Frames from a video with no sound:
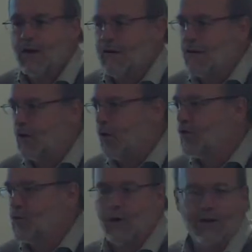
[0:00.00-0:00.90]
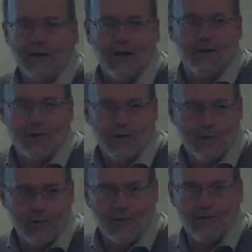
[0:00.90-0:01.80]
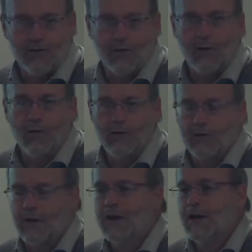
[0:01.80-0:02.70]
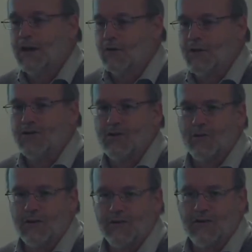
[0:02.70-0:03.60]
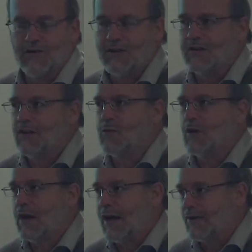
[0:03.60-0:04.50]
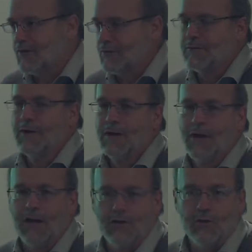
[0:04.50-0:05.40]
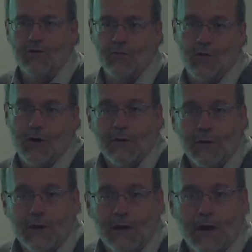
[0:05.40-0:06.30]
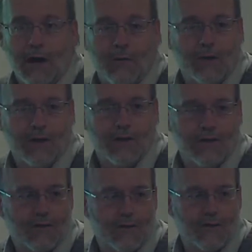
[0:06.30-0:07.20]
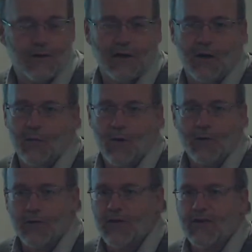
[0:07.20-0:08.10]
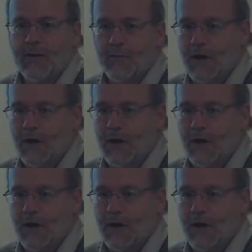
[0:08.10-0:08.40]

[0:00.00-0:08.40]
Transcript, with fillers: they don't always work together to reduce your load. You can increase your efficiency and then you relax and use more because you can get more for the same